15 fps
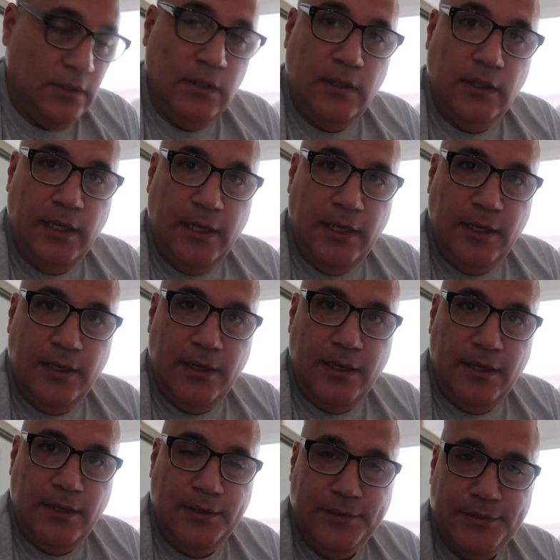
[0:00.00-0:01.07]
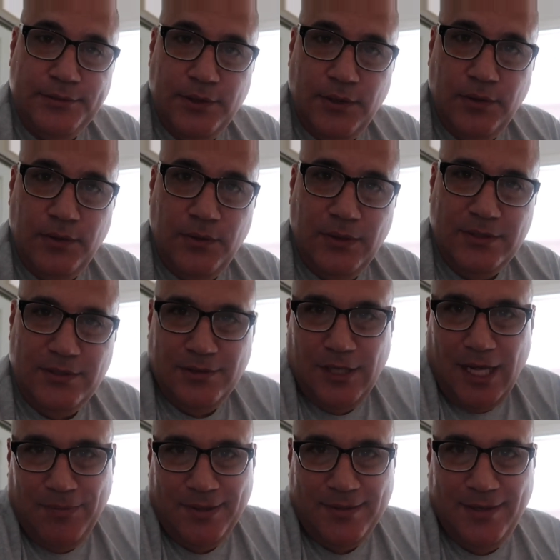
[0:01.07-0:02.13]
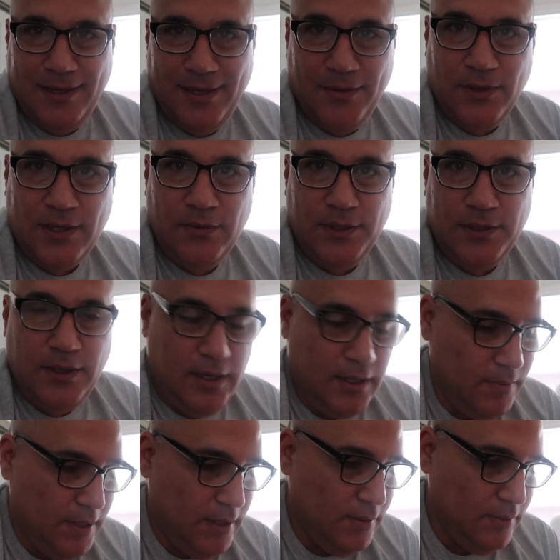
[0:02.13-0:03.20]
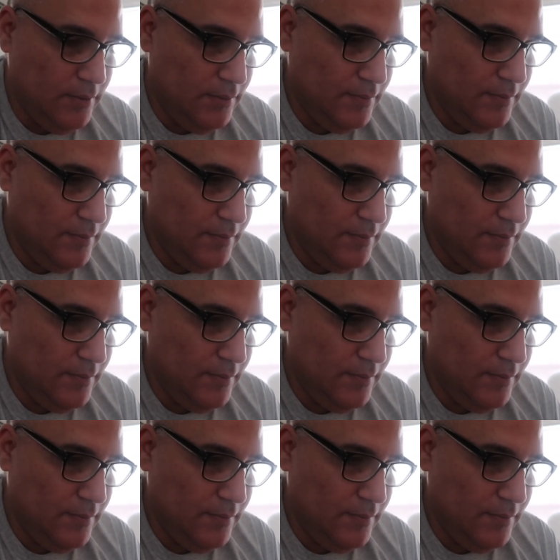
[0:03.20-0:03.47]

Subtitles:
And so what's the topic today? What can we talk about?